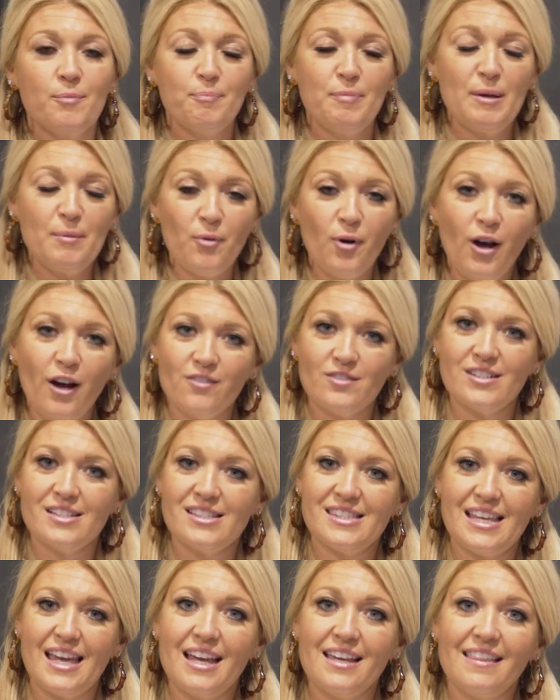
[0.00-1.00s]
People
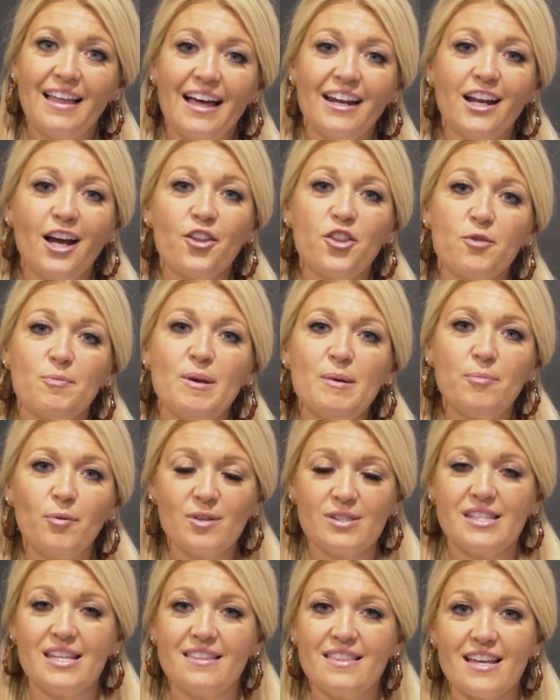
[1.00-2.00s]
often say that other people
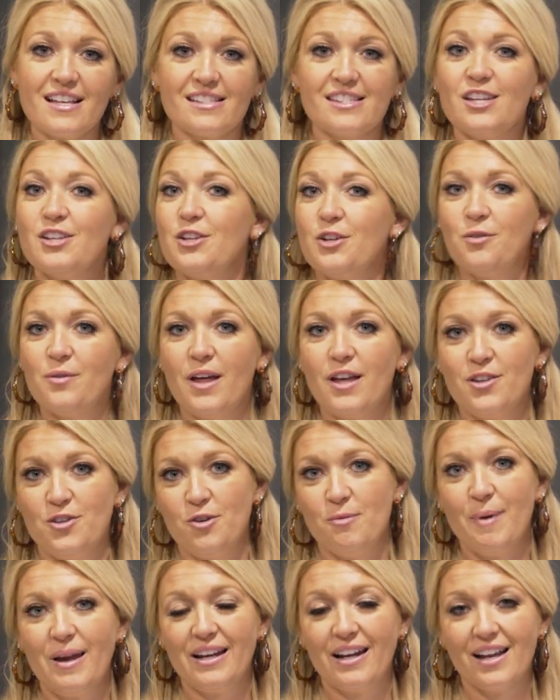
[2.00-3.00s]
see things in you that
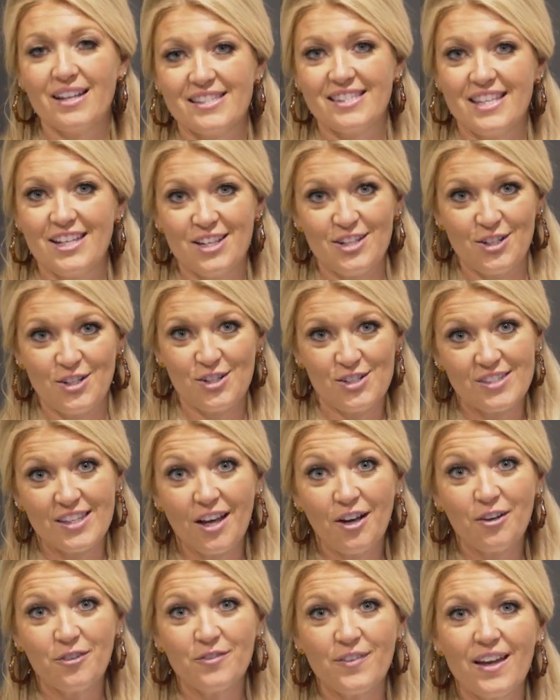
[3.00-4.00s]
you may not see in
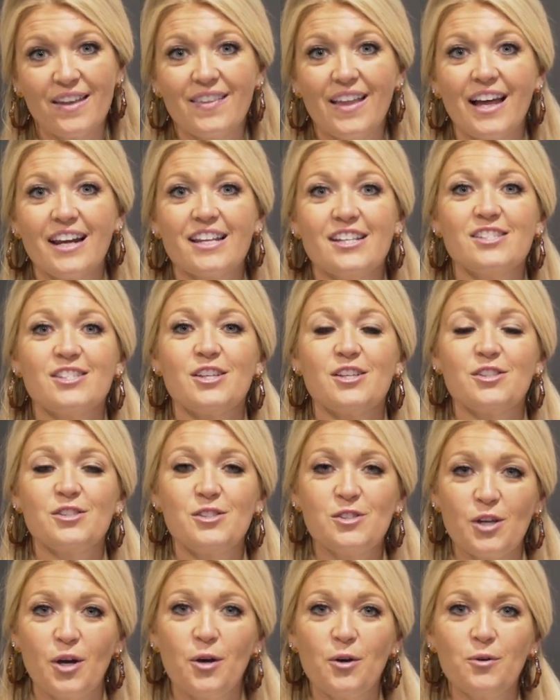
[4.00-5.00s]
yourself, and that is
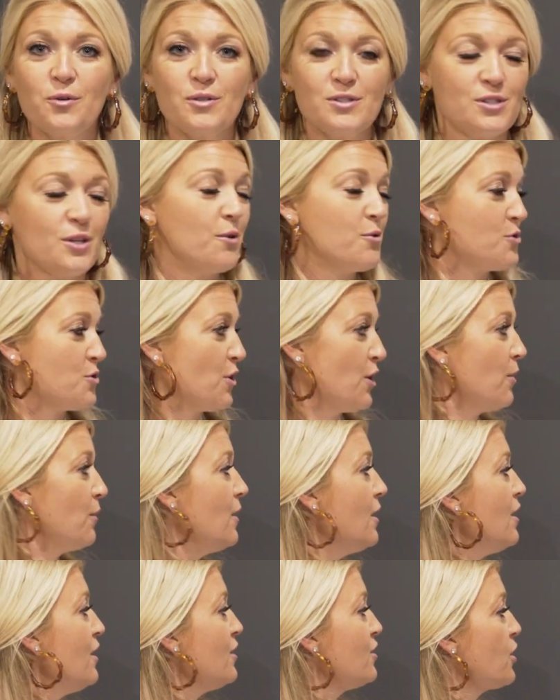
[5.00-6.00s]
so, so true.
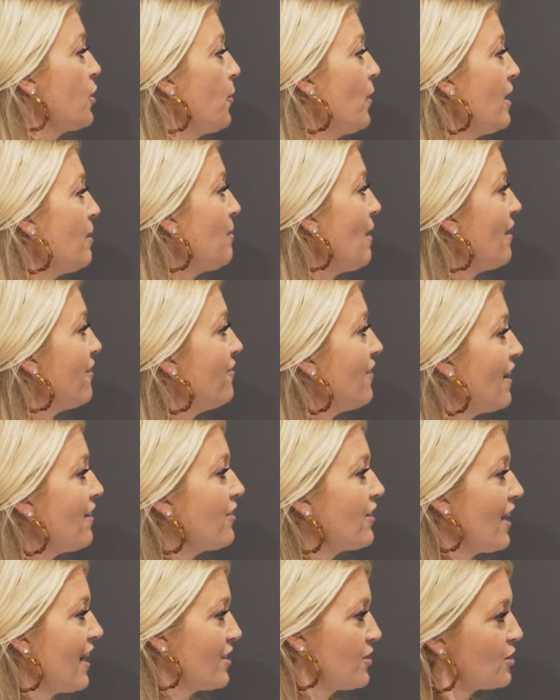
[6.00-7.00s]
So one of my
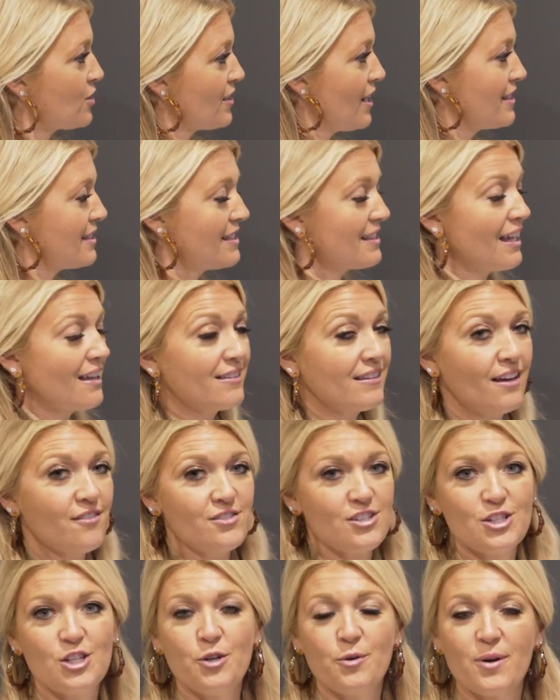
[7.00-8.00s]
favorite exercises I love
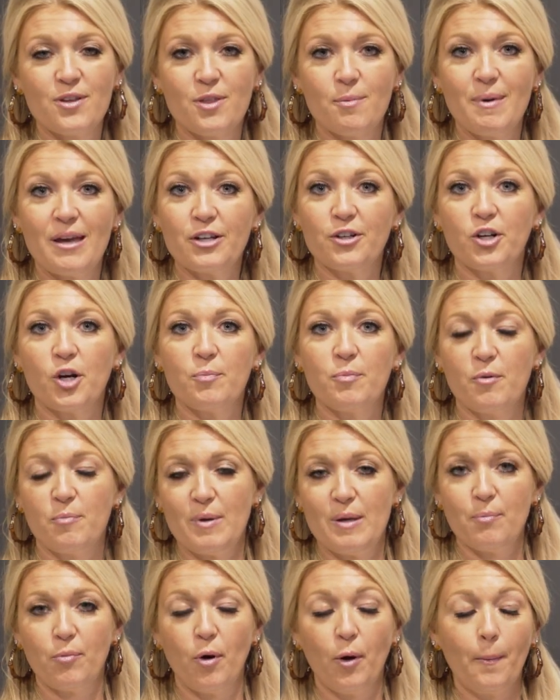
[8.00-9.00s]
to do with a big group of
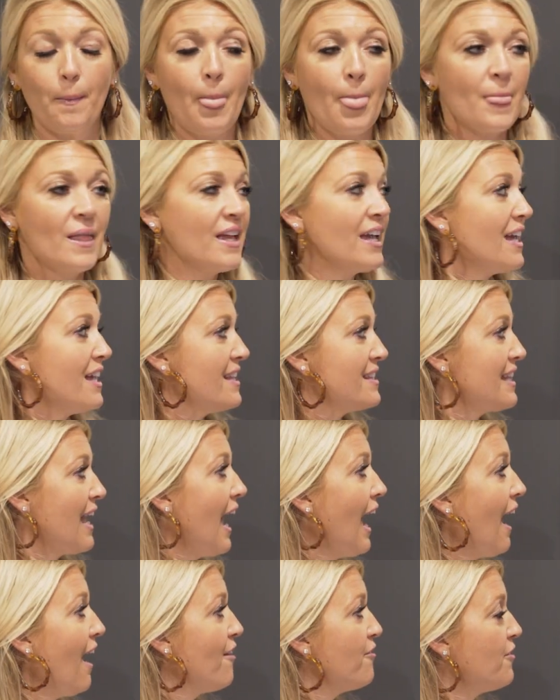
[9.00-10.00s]
people is
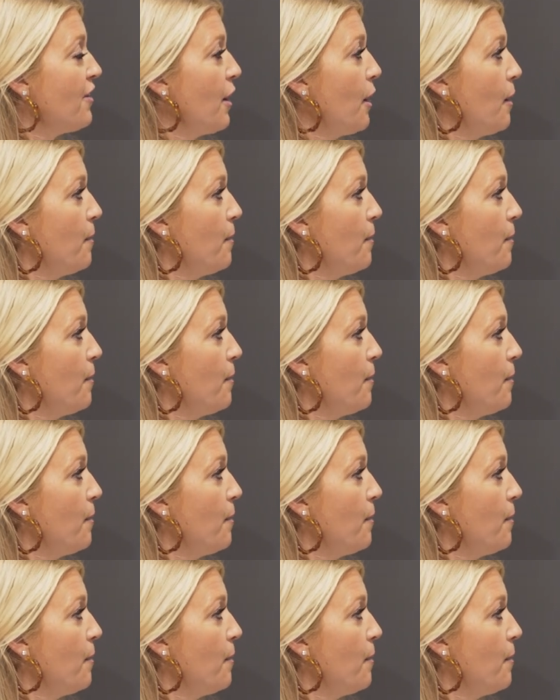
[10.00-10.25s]
have,